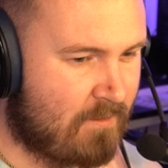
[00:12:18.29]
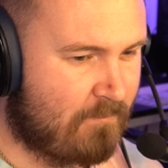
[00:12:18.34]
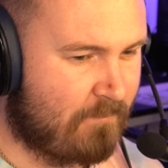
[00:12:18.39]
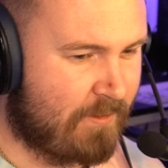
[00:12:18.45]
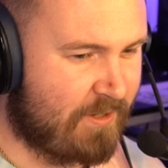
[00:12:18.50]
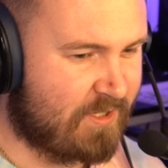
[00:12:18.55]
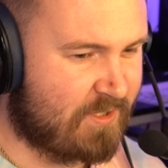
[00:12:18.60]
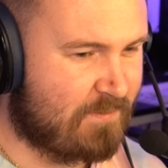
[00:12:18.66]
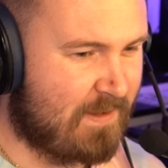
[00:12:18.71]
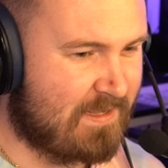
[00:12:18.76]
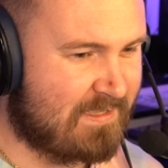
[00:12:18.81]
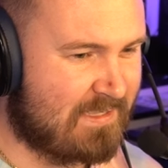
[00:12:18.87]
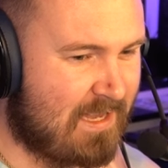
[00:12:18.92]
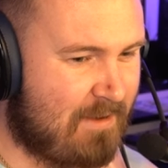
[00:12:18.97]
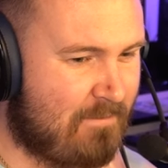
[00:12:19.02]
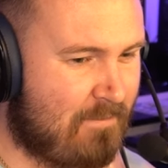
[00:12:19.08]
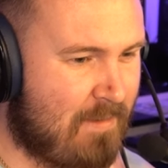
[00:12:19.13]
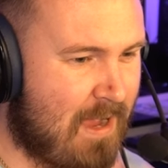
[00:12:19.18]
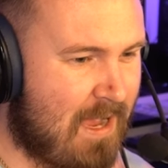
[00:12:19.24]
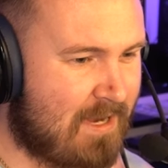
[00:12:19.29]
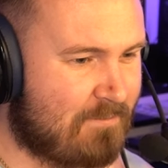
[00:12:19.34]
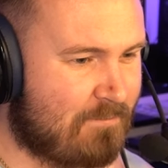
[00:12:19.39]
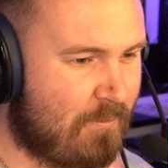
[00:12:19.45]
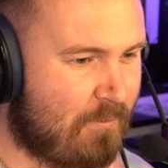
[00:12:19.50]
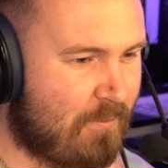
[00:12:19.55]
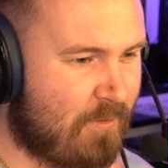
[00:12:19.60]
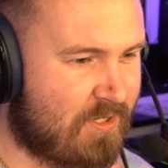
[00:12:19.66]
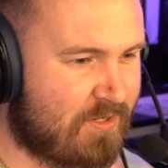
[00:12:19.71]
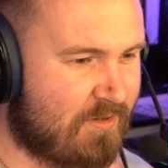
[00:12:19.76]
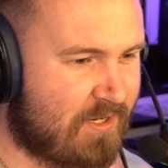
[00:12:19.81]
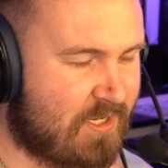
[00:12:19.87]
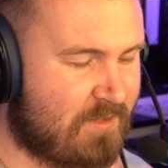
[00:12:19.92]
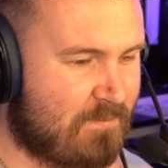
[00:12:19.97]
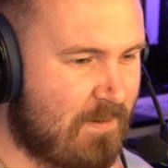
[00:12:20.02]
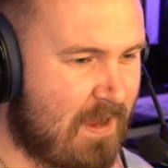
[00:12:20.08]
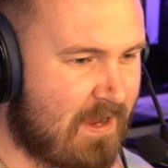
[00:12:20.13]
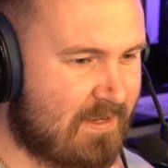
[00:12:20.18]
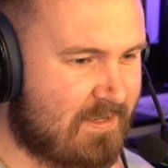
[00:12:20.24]
Wheel spins like mad, but what do you
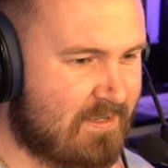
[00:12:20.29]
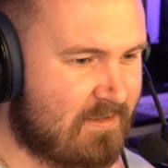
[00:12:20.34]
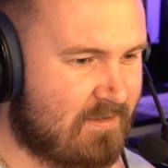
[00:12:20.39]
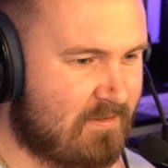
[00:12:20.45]
expect?